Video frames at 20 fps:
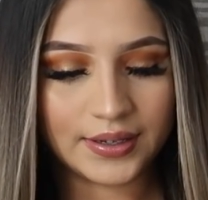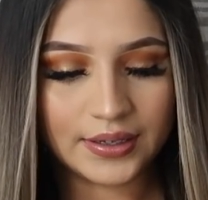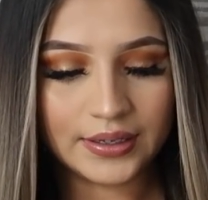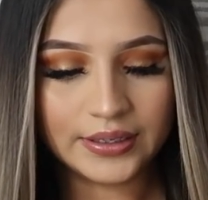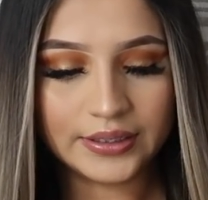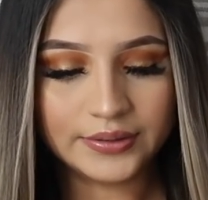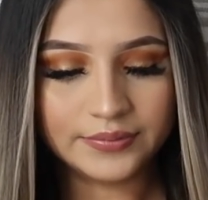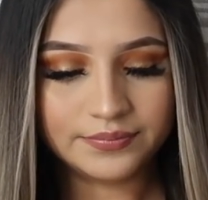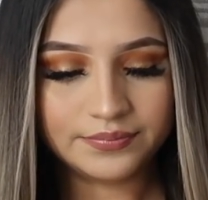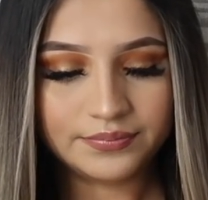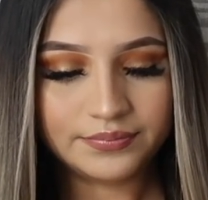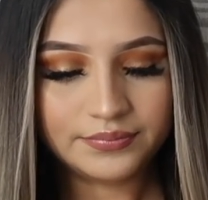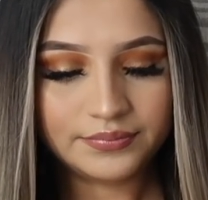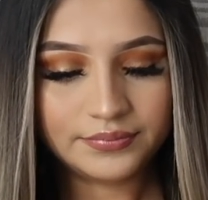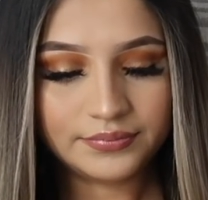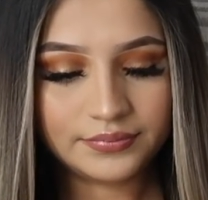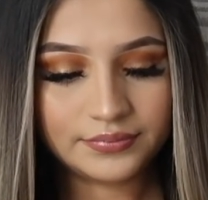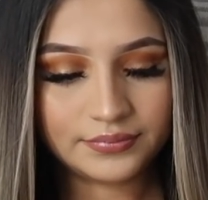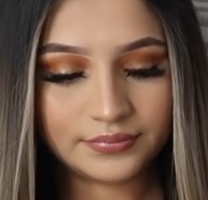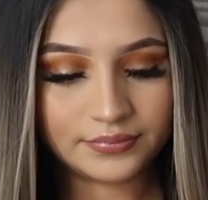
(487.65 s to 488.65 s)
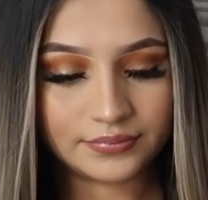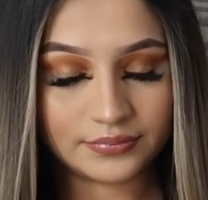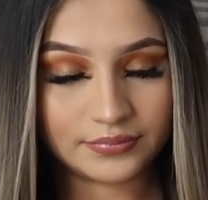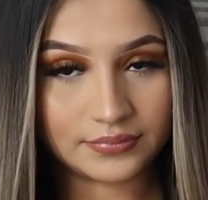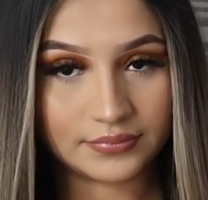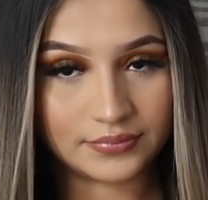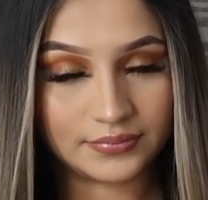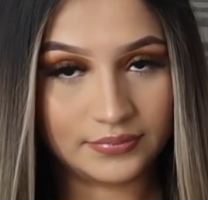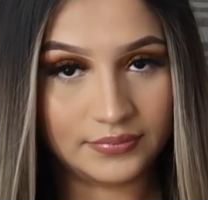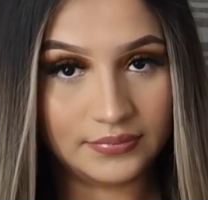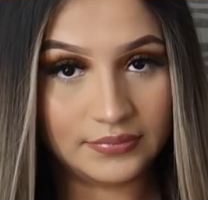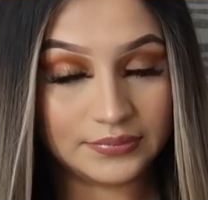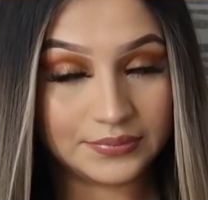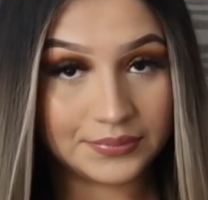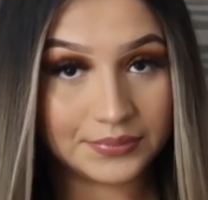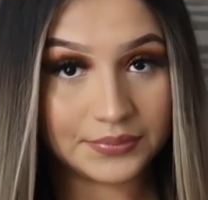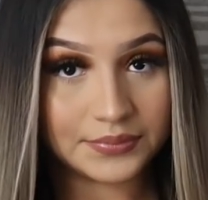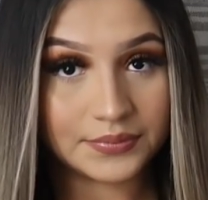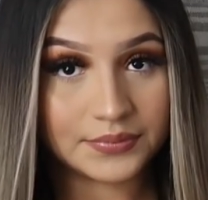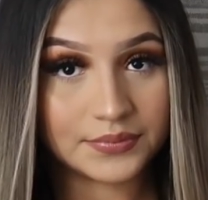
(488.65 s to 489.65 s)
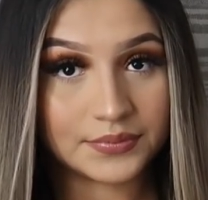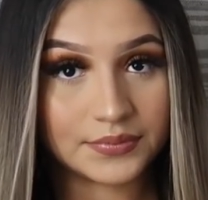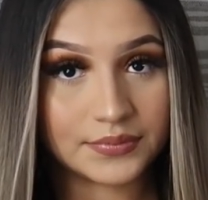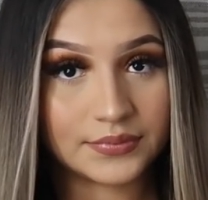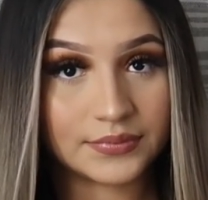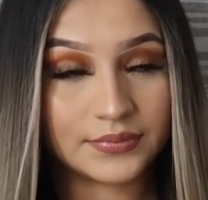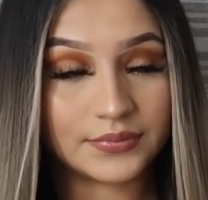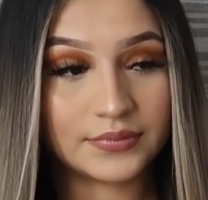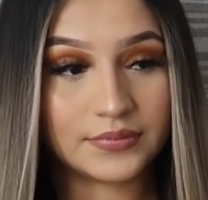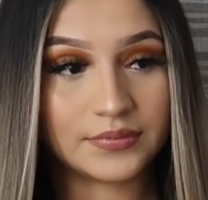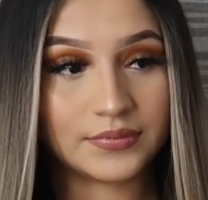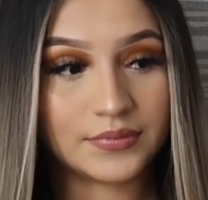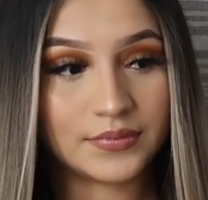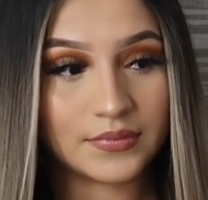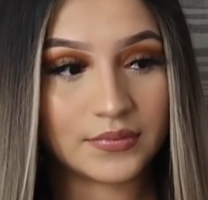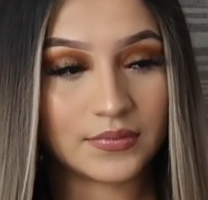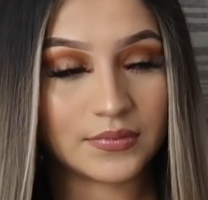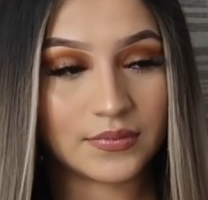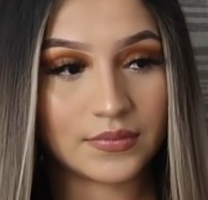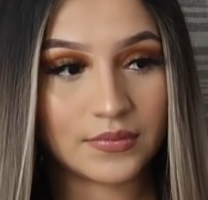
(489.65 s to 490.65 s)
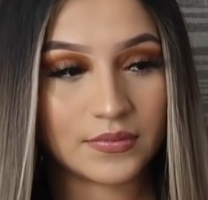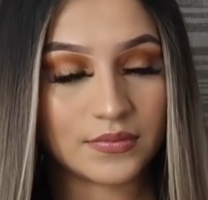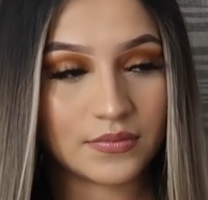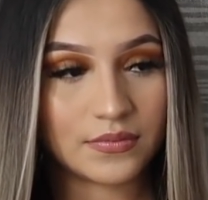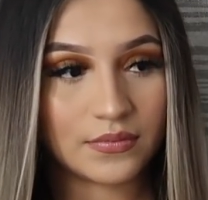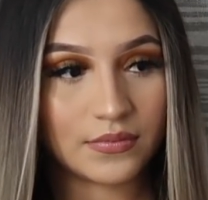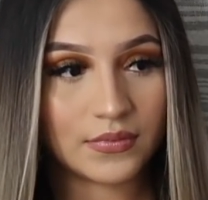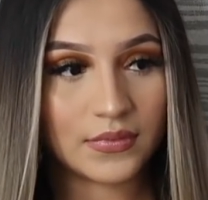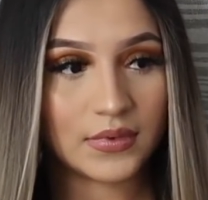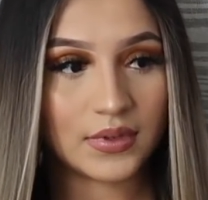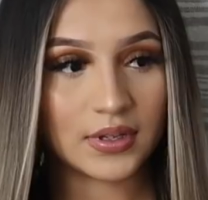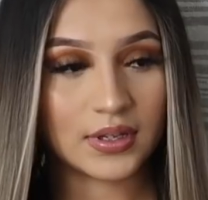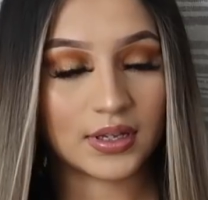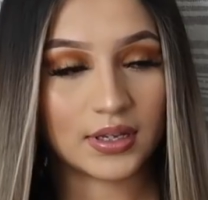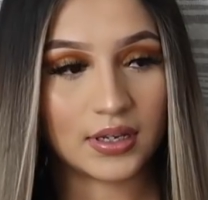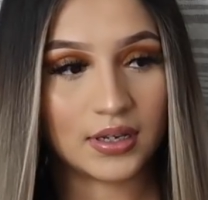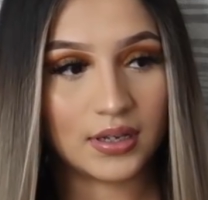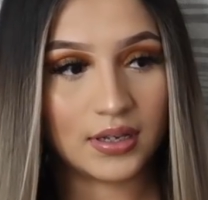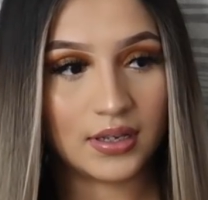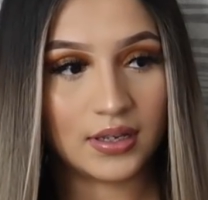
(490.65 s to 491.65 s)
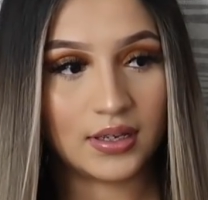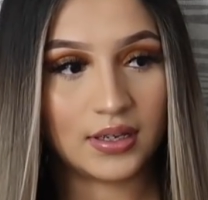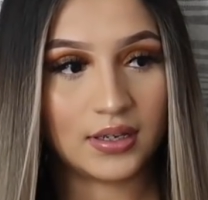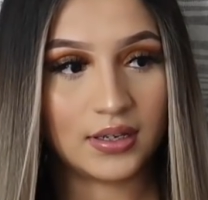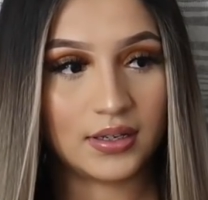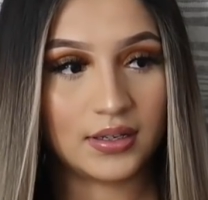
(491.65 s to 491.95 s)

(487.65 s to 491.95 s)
This person isn't speaking.